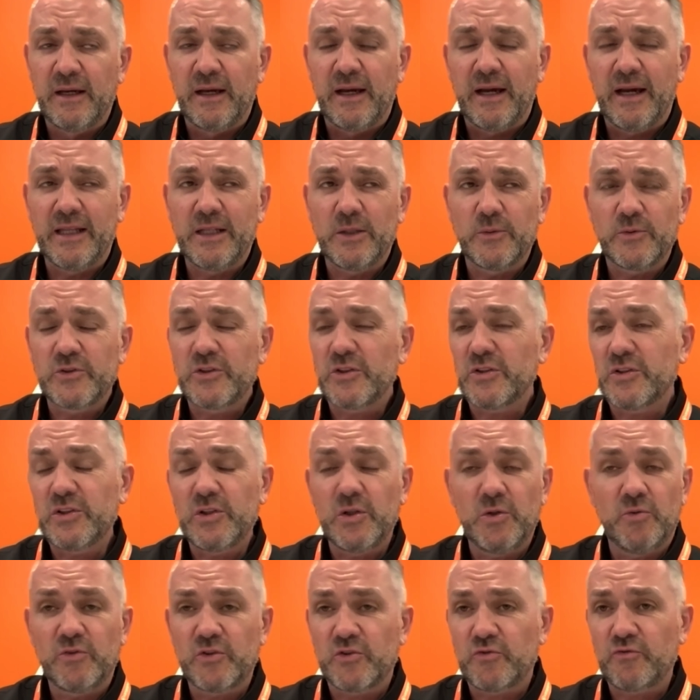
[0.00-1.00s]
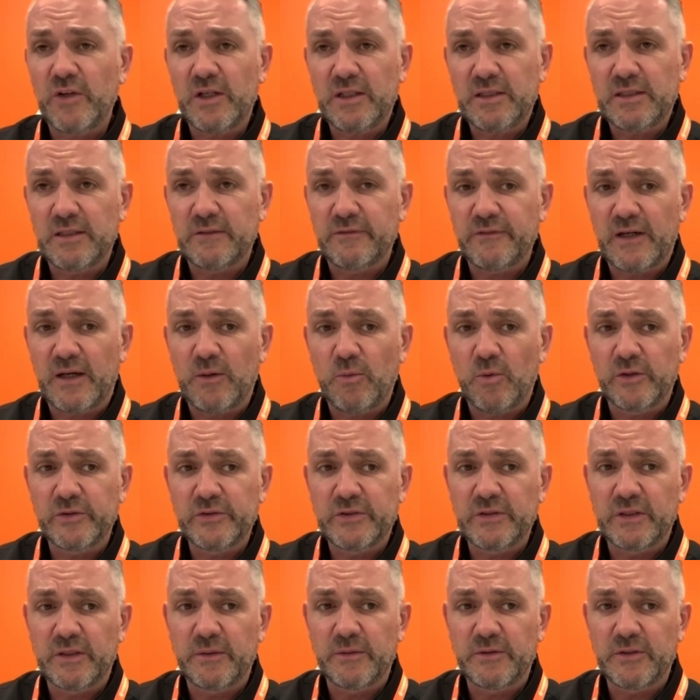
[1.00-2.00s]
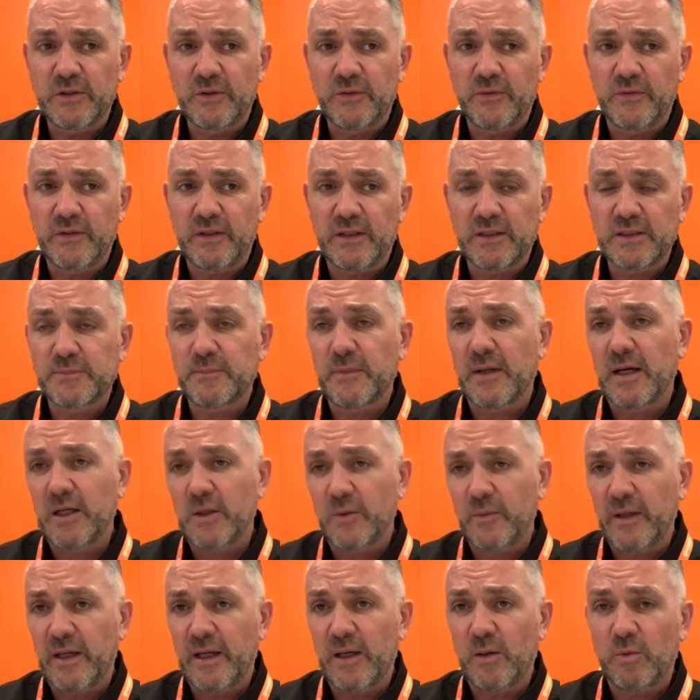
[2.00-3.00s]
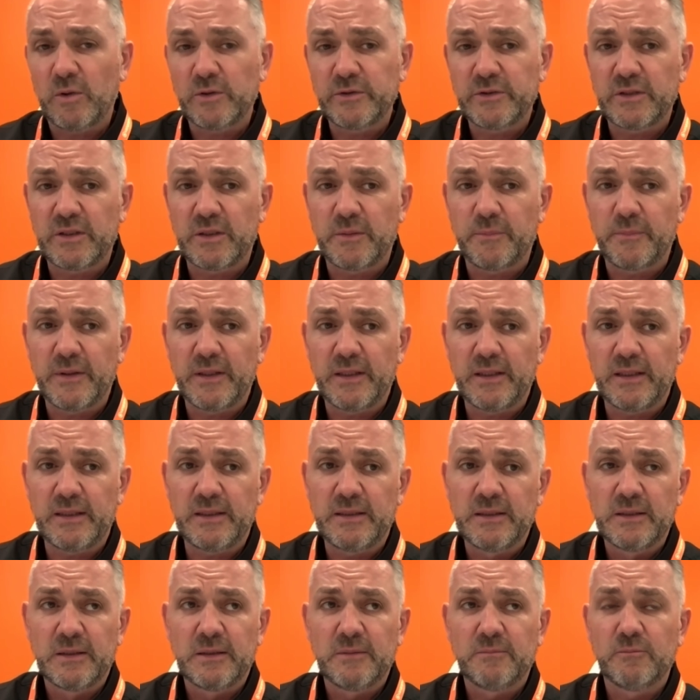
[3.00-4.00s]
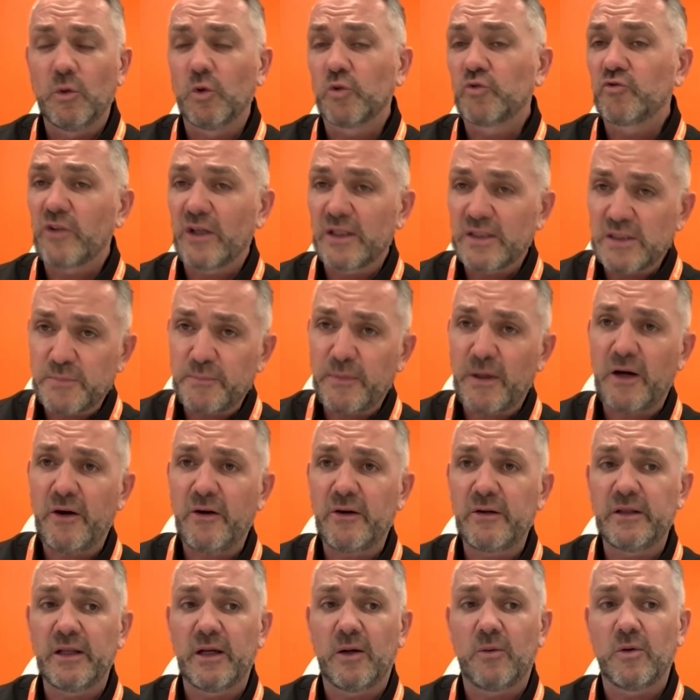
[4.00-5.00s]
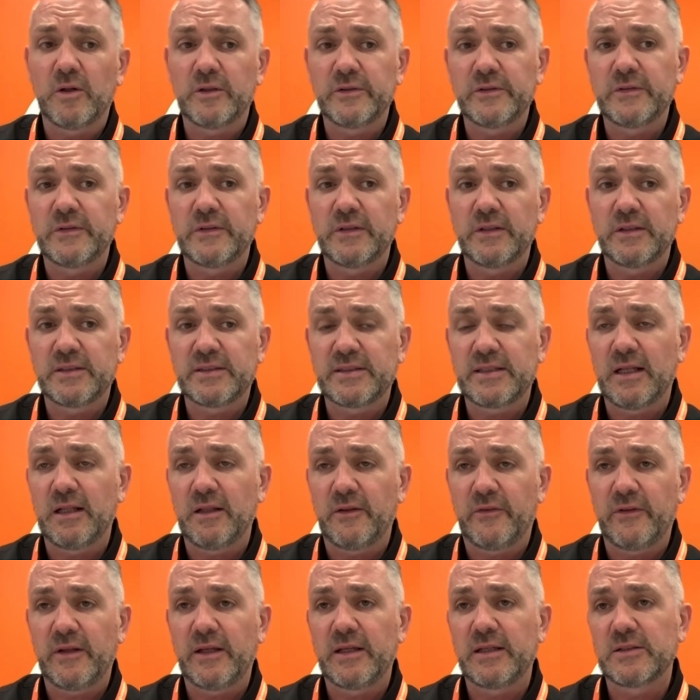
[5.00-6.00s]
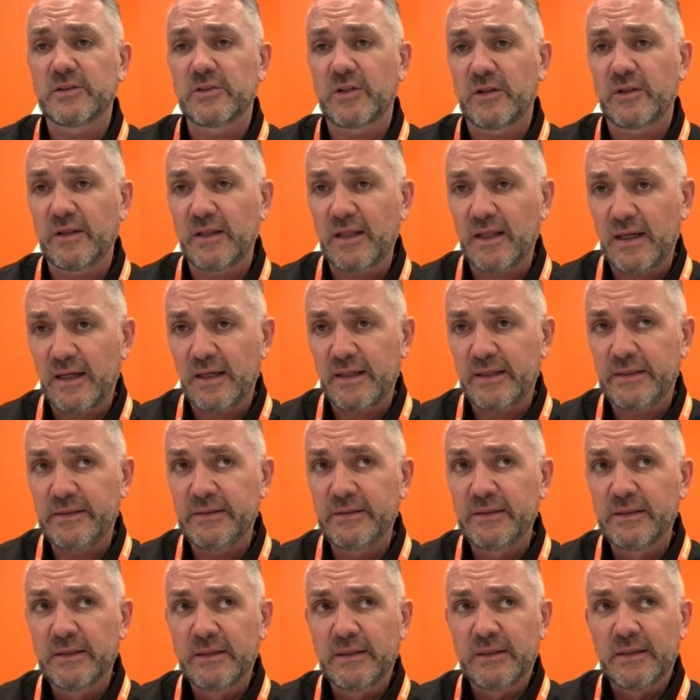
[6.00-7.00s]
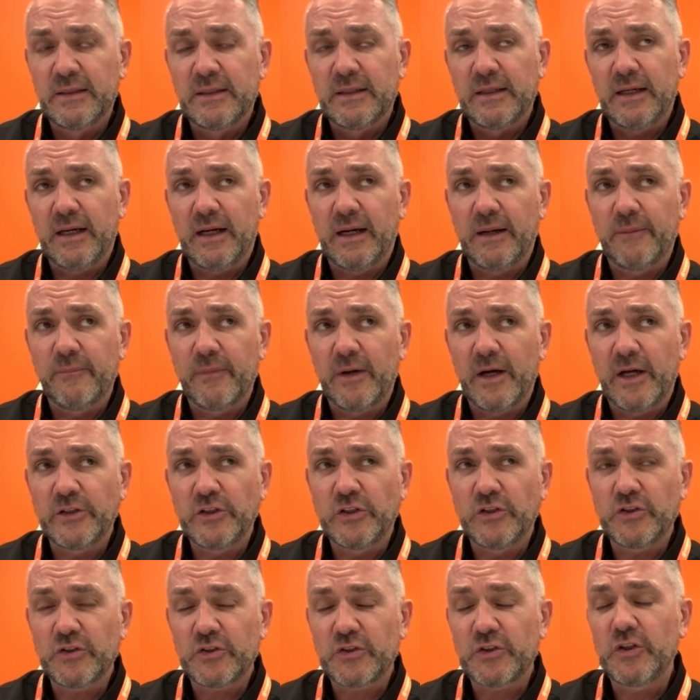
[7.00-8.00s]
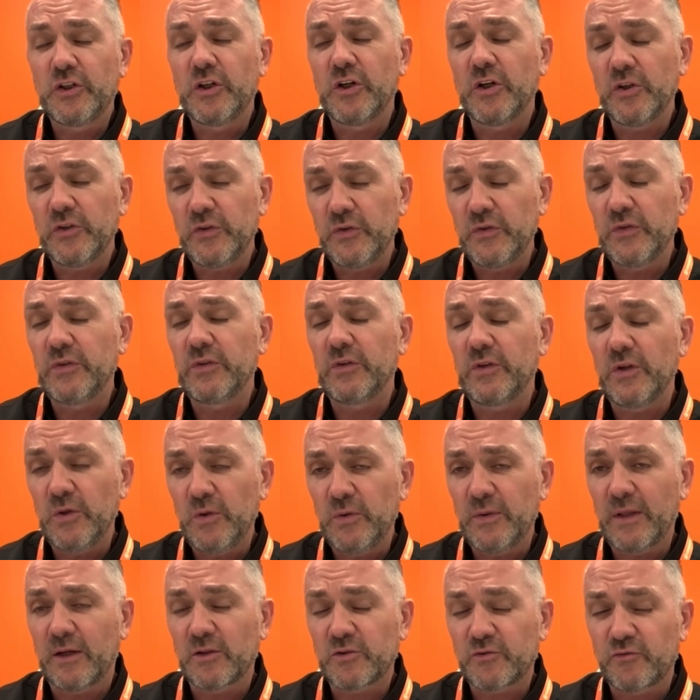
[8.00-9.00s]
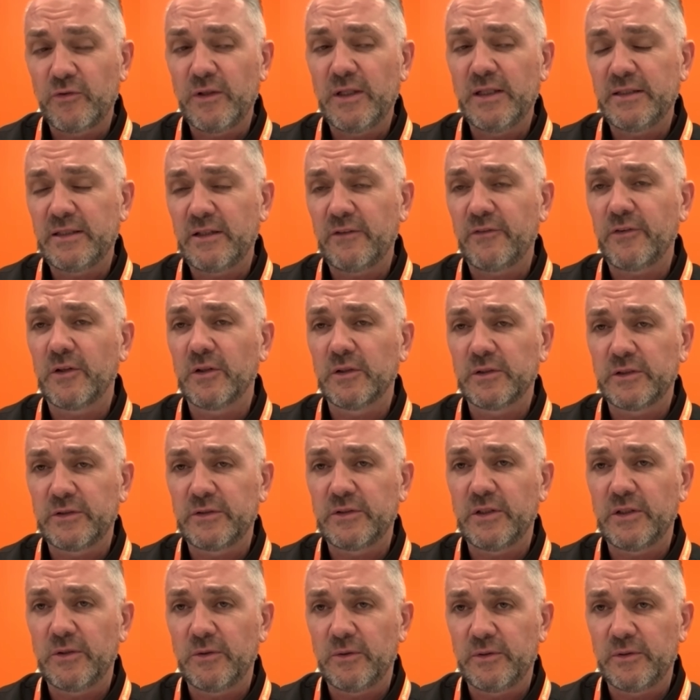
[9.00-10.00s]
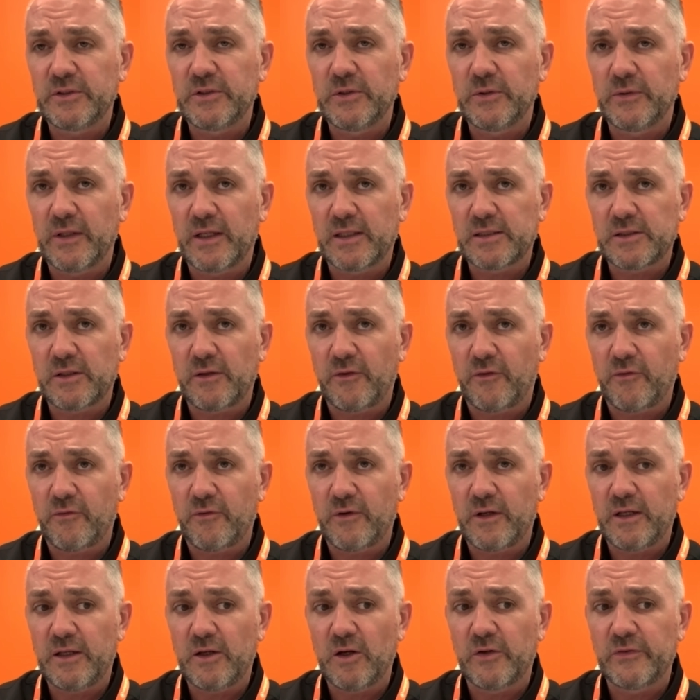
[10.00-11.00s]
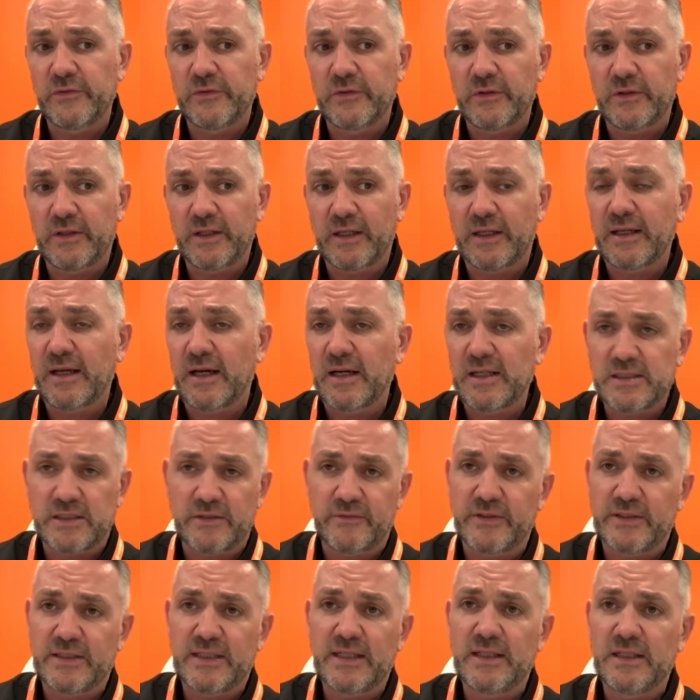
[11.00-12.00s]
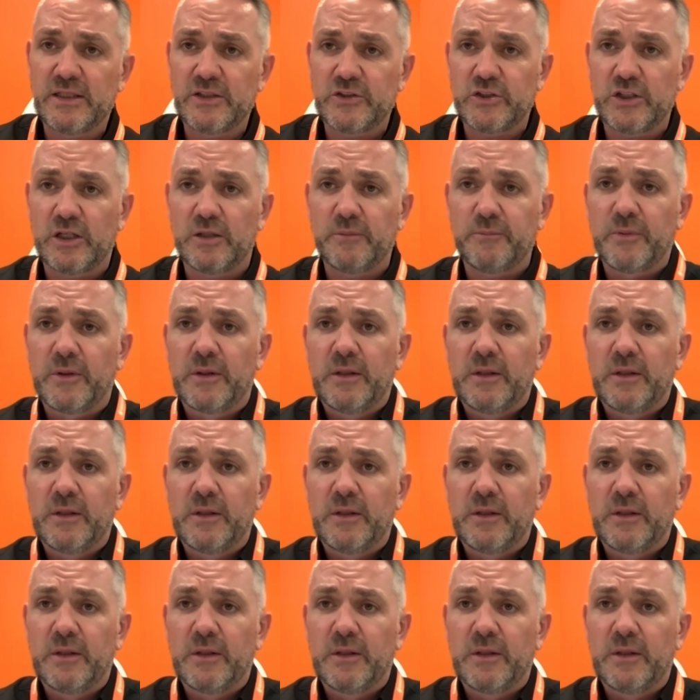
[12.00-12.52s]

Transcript: And it was just too restrictive. I wanted to do things my way. I wanted to be more transparent. I wanted to sell things online. And you just couldn't do that. It was really difficult to do in 2003 under the guise of a dealership.